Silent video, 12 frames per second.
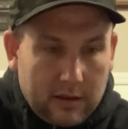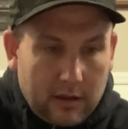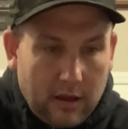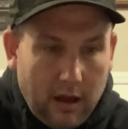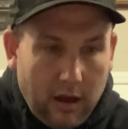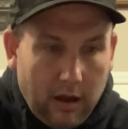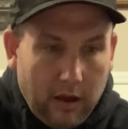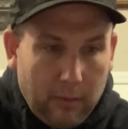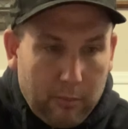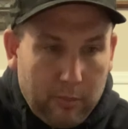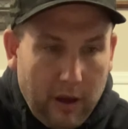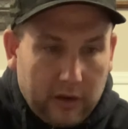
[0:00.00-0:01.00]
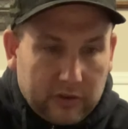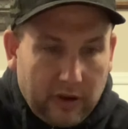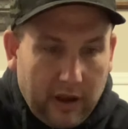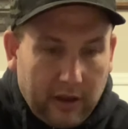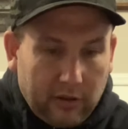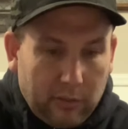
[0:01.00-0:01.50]
uh, a
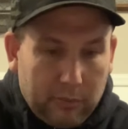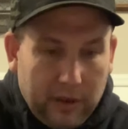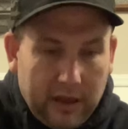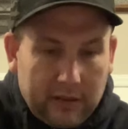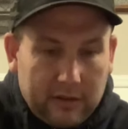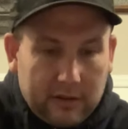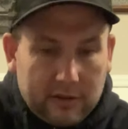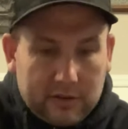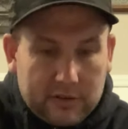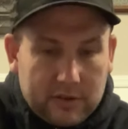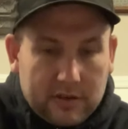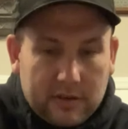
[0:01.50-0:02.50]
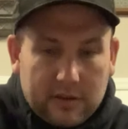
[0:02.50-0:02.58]
triangular bandage,